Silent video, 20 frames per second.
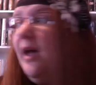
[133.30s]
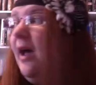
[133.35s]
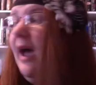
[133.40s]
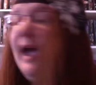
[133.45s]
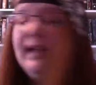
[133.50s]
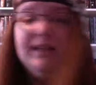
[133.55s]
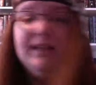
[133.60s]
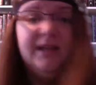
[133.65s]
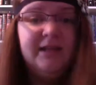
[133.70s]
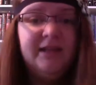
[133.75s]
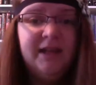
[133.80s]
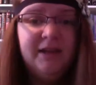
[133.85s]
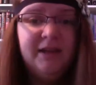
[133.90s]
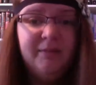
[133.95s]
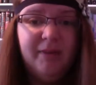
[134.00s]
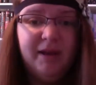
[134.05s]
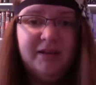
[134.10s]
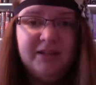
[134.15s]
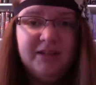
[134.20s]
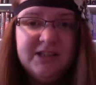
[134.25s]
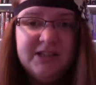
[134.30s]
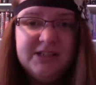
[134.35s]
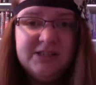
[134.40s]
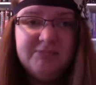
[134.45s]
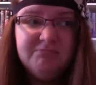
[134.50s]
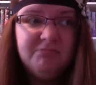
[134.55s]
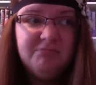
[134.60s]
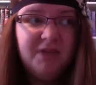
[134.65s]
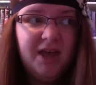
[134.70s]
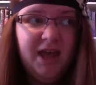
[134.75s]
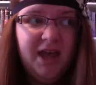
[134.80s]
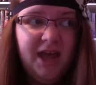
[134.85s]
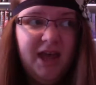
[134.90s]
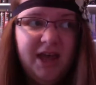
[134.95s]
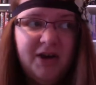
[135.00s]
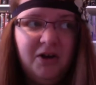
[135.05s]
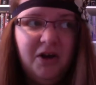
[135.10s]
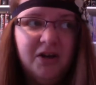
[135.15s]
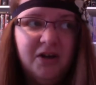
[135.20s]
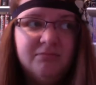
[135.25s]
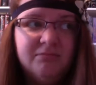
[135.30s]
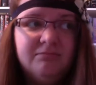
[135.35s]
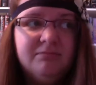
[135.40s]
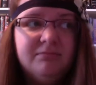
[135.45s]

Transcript: I didn't like Boundless at all.